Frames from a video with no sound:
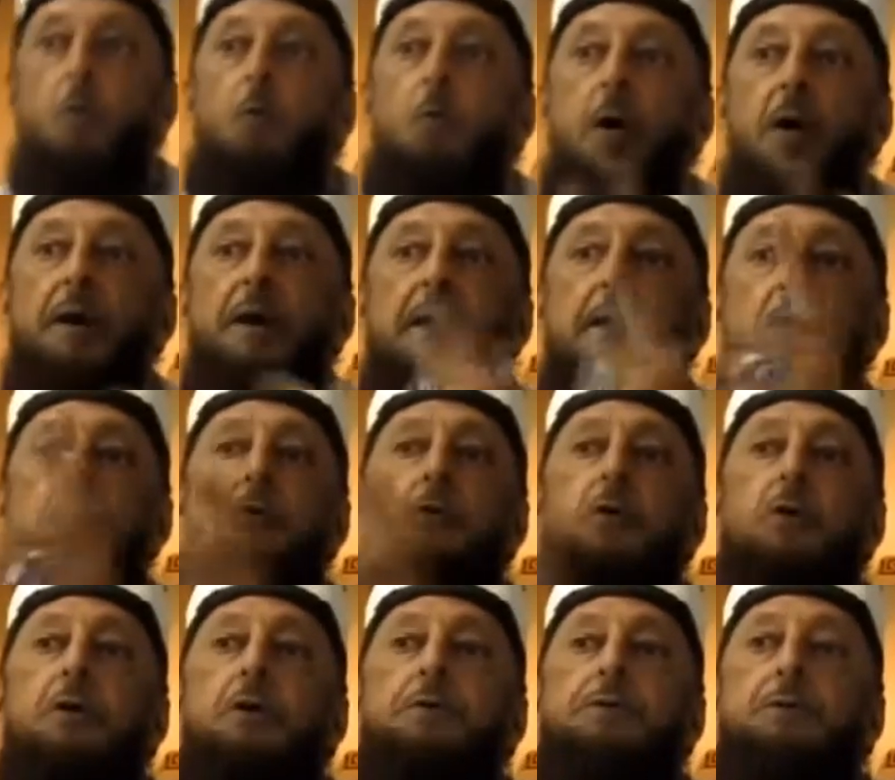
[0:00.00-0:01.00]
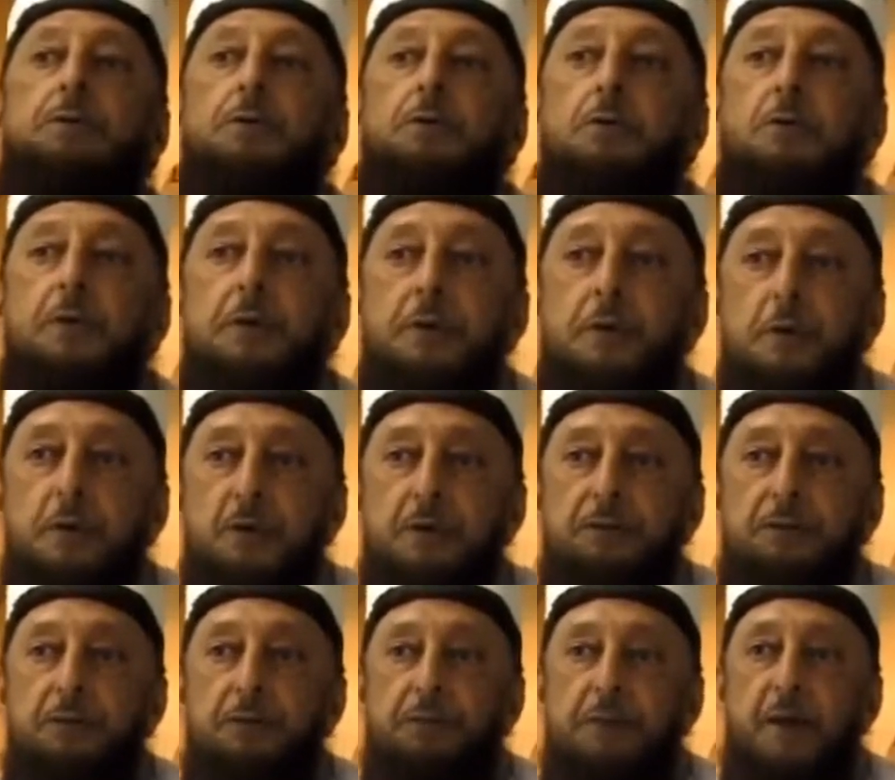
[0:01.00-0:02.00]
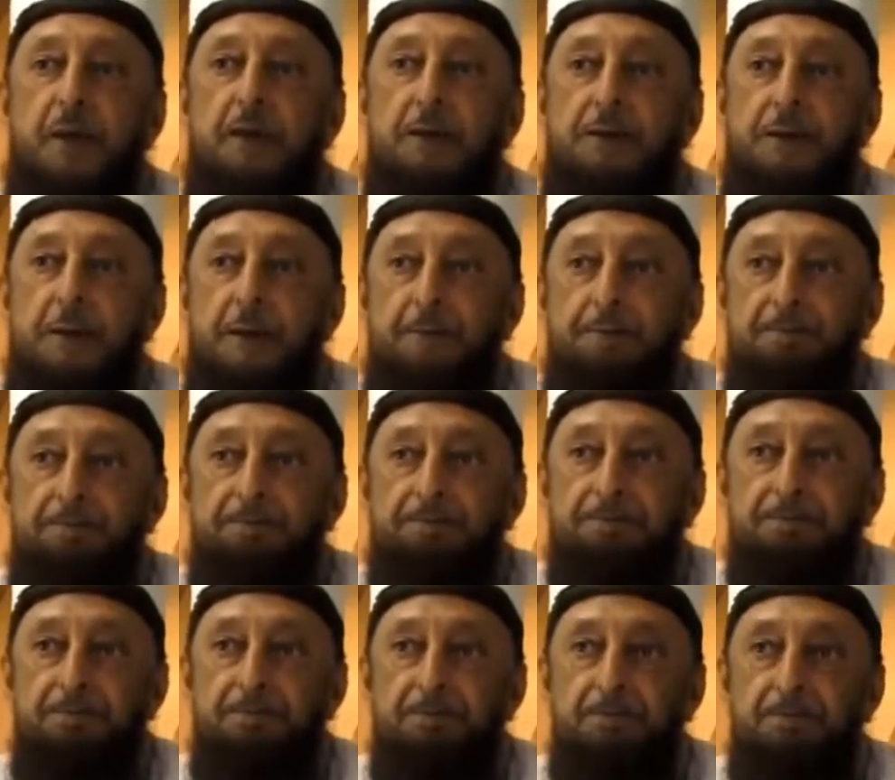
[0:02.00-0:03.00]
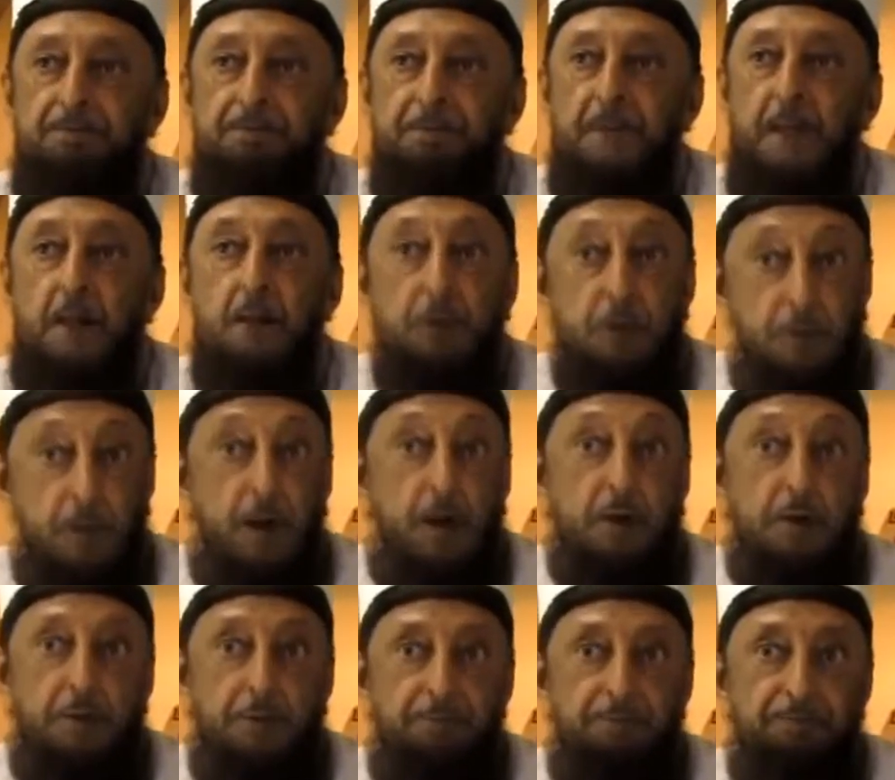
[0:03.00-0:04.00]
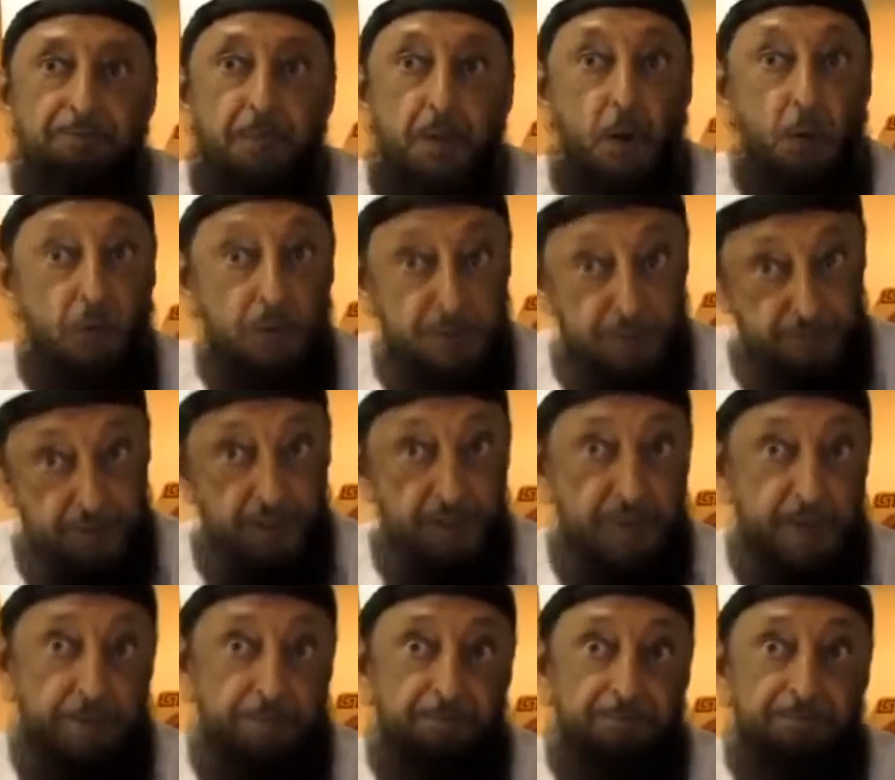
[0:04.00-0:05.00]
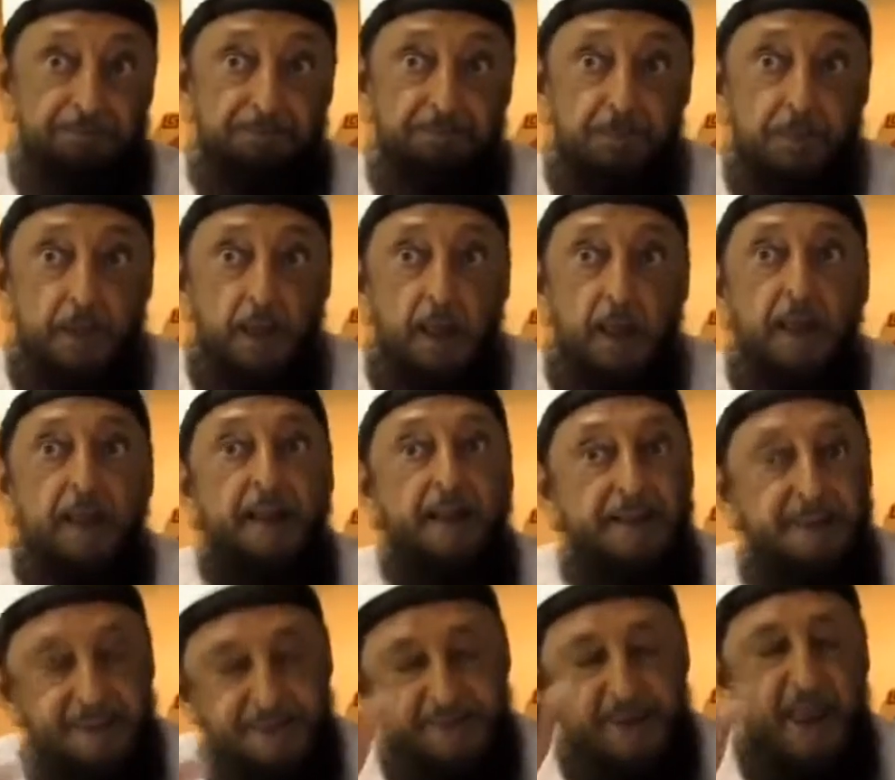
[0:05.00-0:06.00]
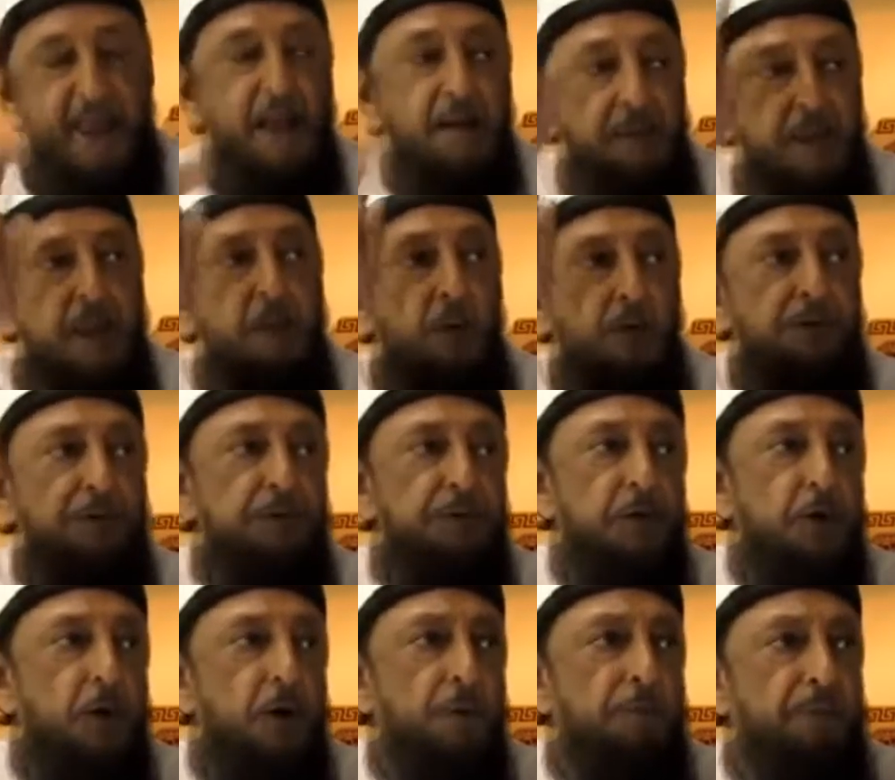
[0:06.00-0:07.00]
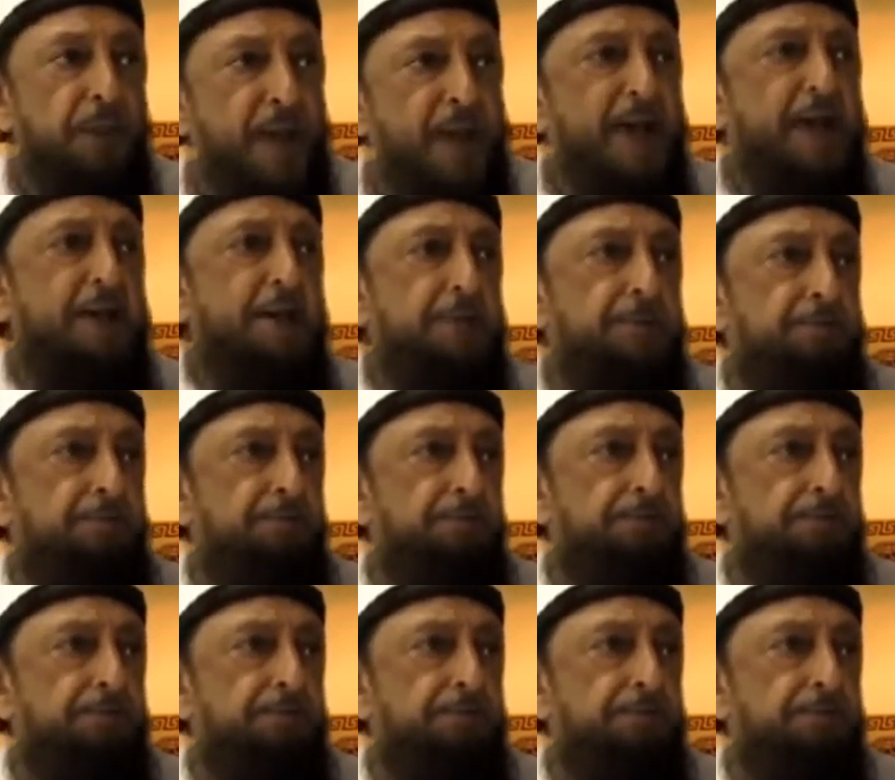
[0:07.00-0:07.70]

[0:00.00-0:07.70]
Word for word: What are you going to do in your society tomorrow, which is coming? Tell me what's your plan.